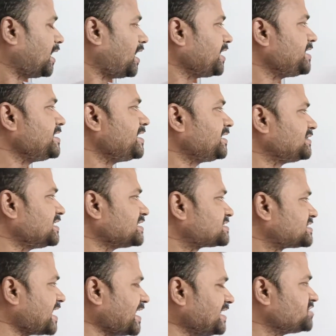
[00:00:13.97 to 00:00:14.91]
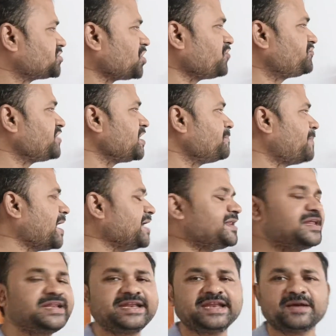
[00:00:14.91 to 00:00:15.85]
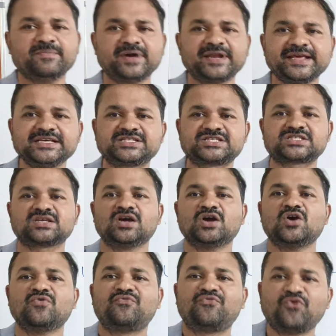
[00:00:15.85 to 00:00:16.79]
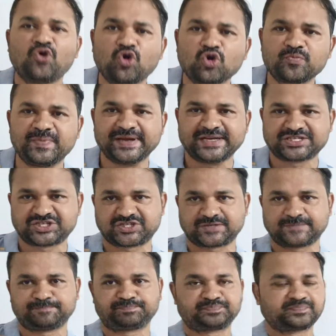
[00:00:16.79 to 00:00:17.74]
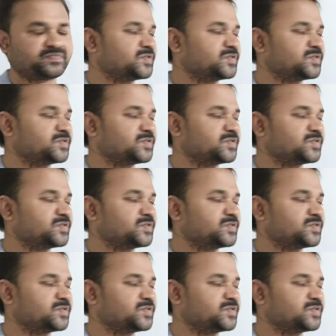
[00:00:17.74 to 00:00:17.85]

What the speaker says: Here the size of a binary number is 4 bits.